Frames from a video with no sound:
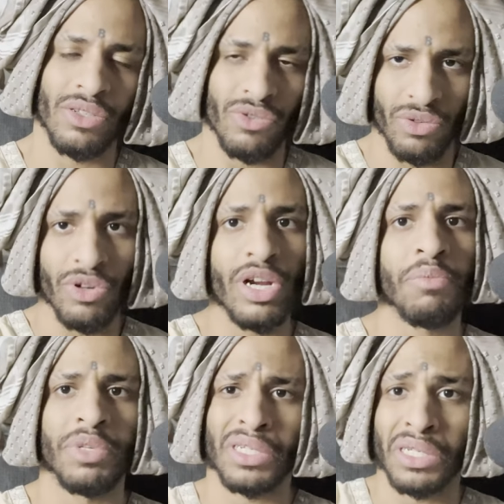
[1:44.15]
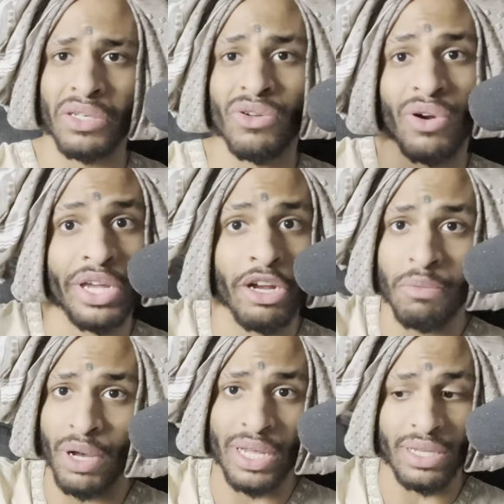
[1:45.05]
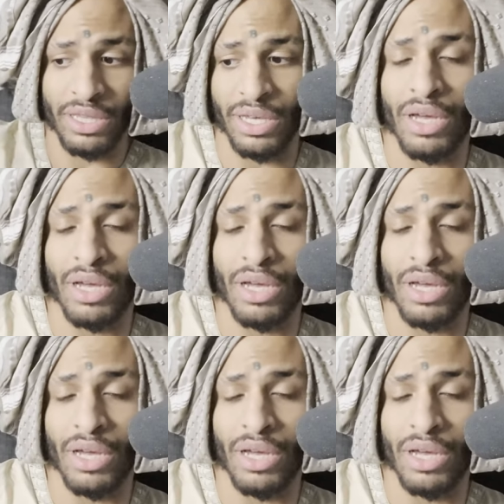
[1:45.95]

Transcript: you're NPC. You don't care about anything